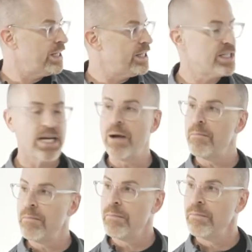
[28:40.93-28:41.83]
this
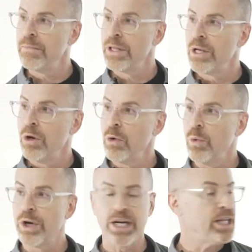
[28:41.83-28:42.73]
up.
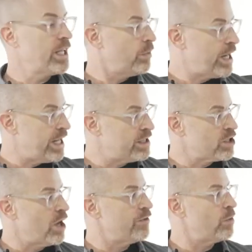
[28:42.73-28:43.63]
We're going to liquidate,
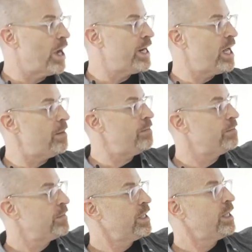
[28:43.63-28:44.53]
dissolve, and wind
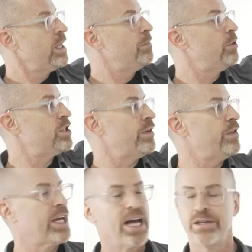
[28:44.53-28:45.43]
up and push
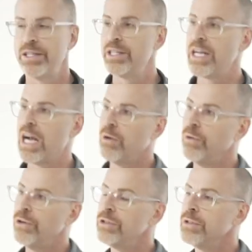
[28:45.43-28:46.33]
everything out to the
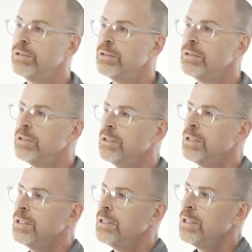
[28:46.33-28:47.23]
stockholders.
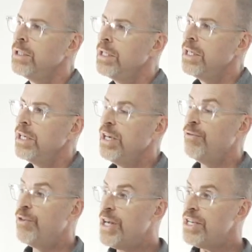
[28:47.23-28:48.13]
If
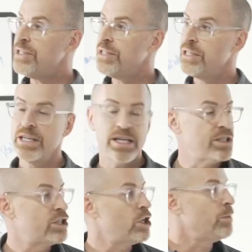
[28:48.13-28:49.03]
this is
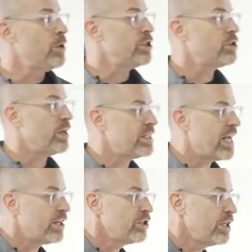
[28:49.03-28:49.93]
a share purchase
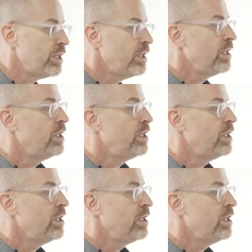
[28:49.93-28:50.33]
transaction,